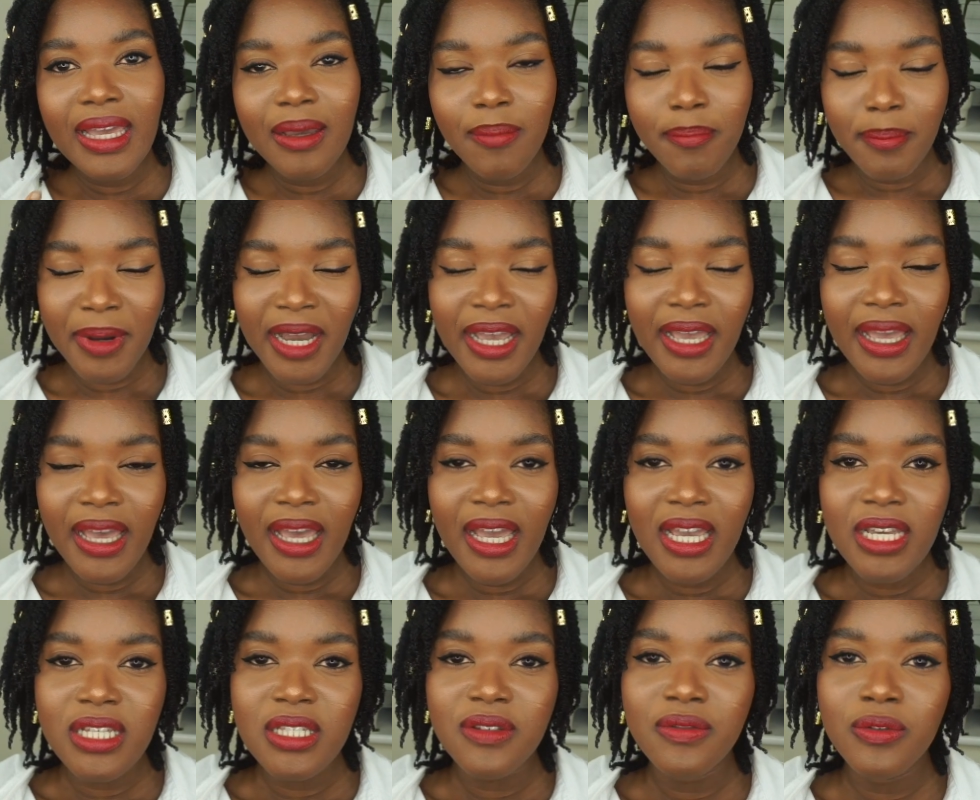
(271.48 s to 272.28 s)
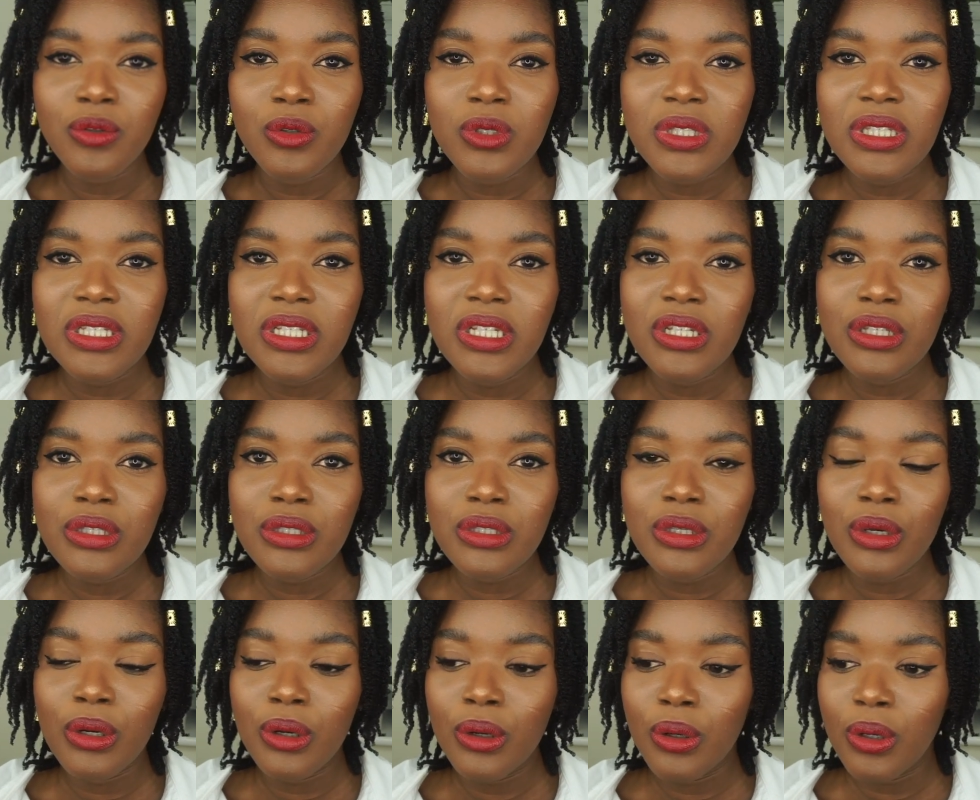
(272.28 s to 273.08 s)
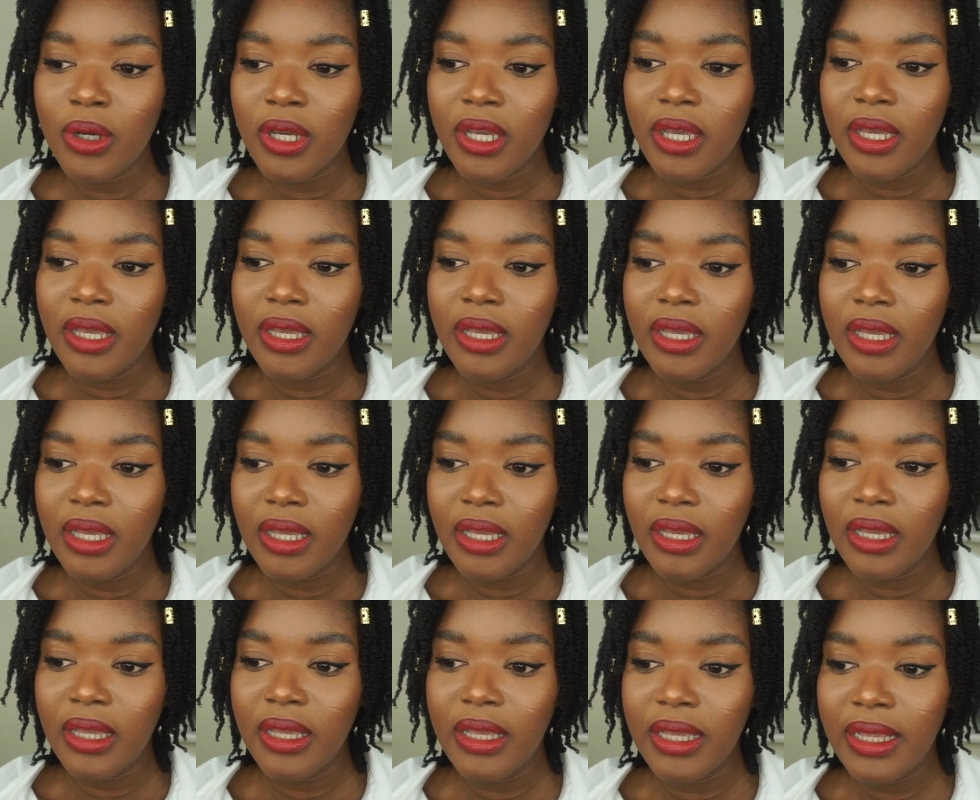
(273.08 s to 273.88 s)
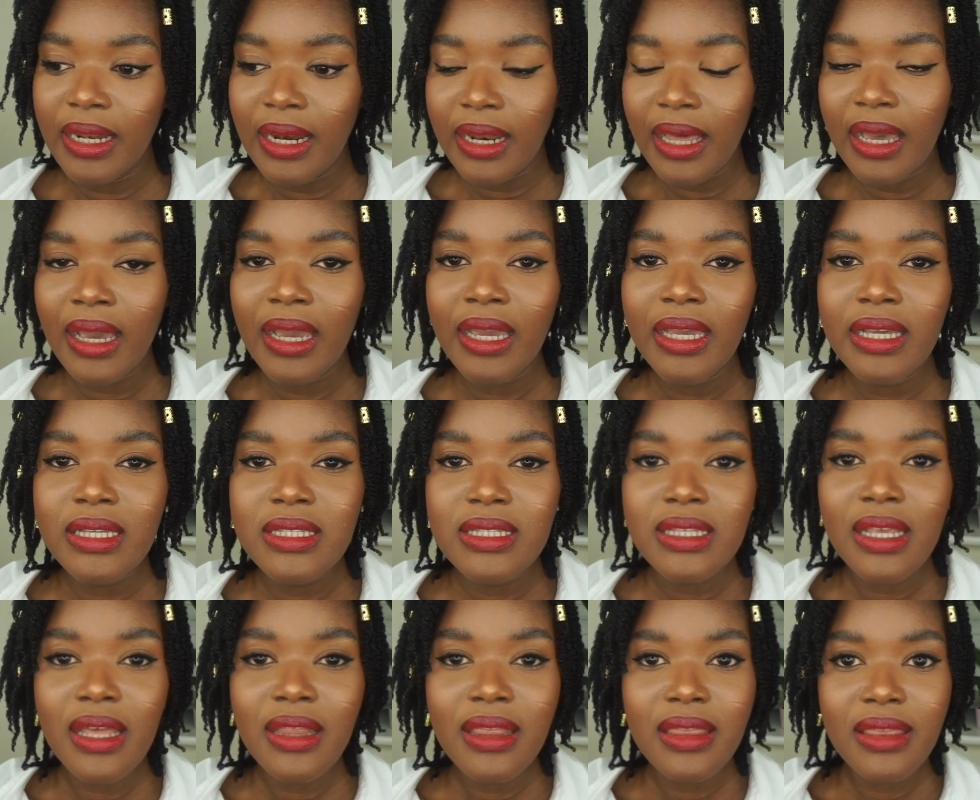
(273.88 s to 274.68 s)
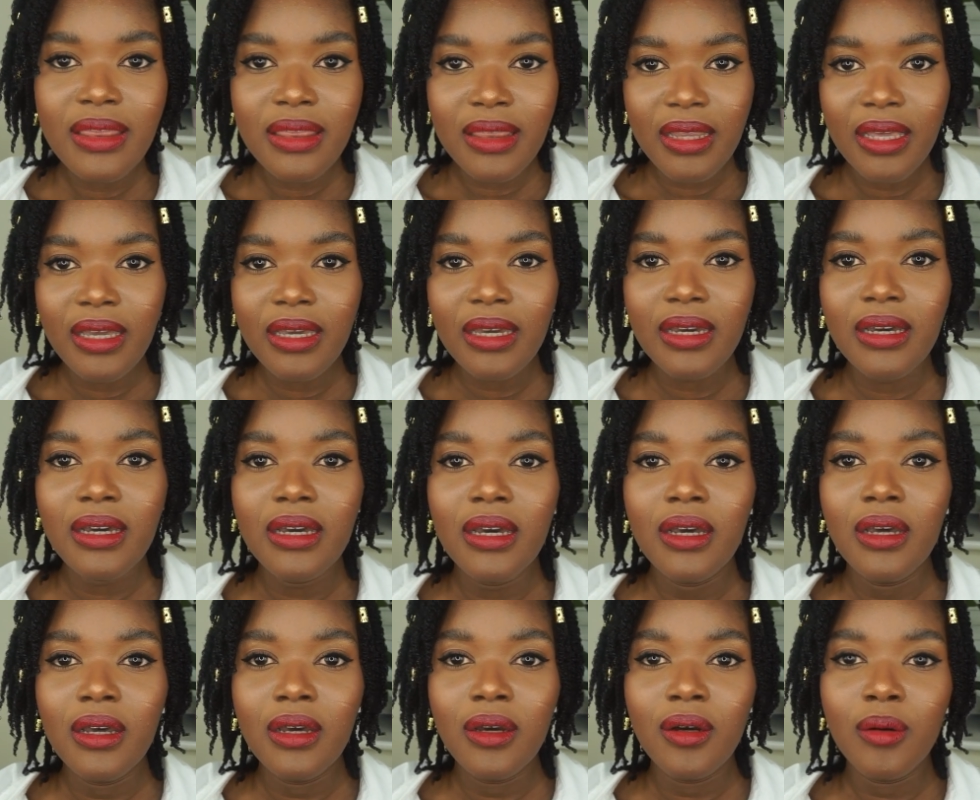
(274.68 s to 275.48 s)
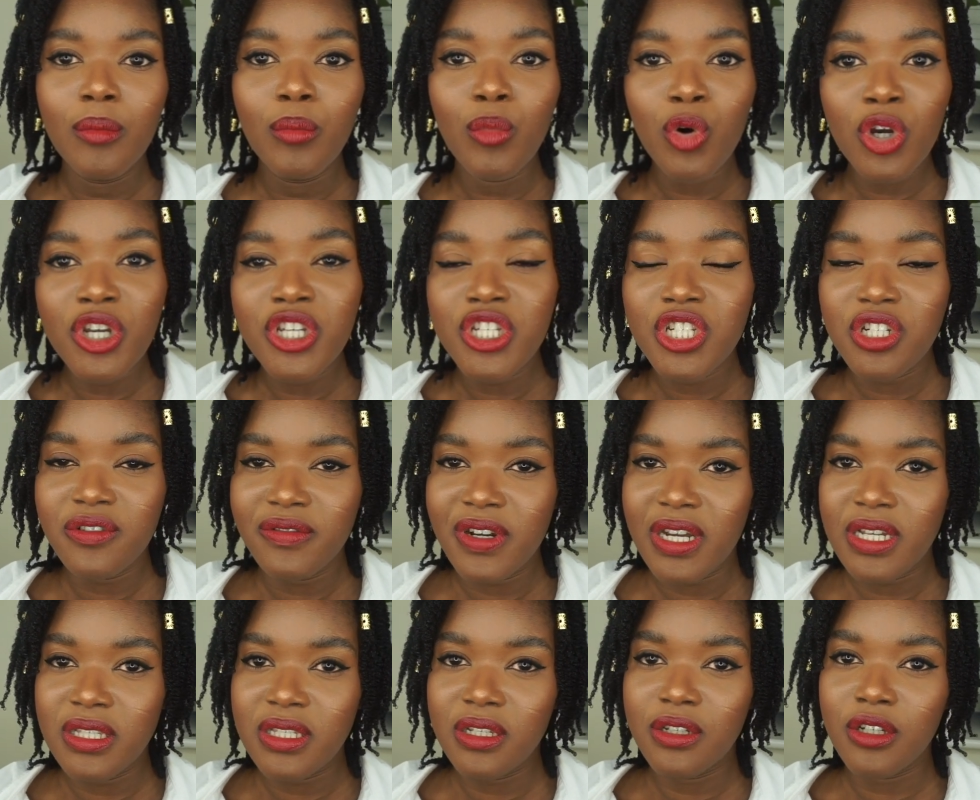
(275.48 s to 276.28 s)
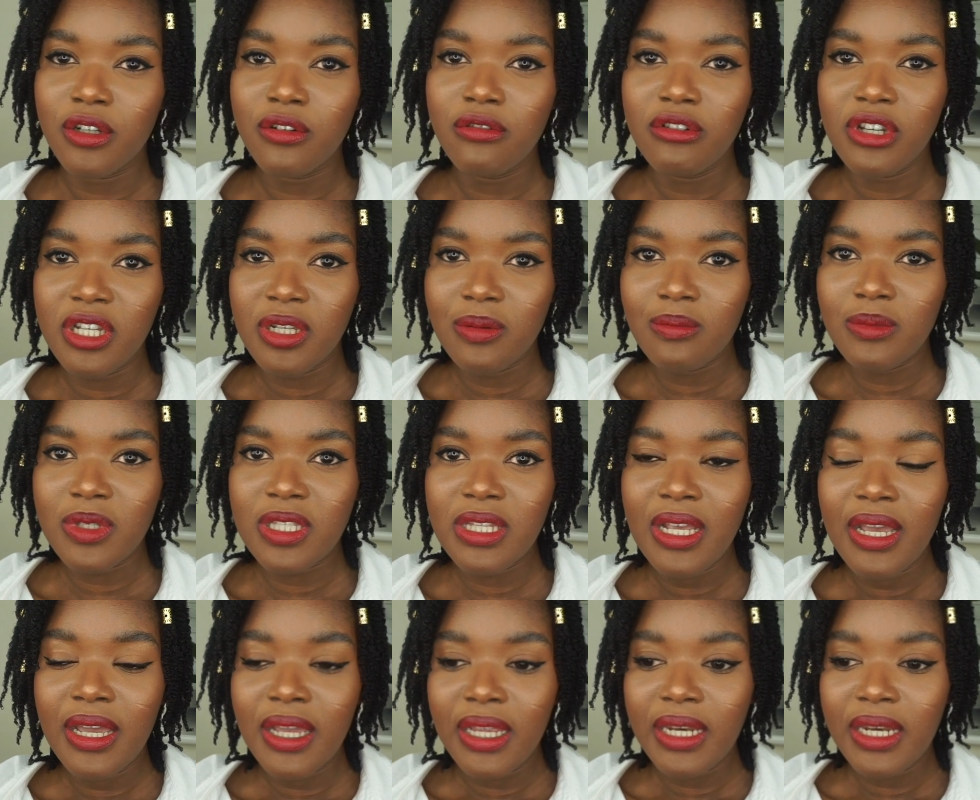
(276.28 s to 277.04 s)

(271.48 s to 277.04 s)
is 4C, so it likes thick moisturizing creams.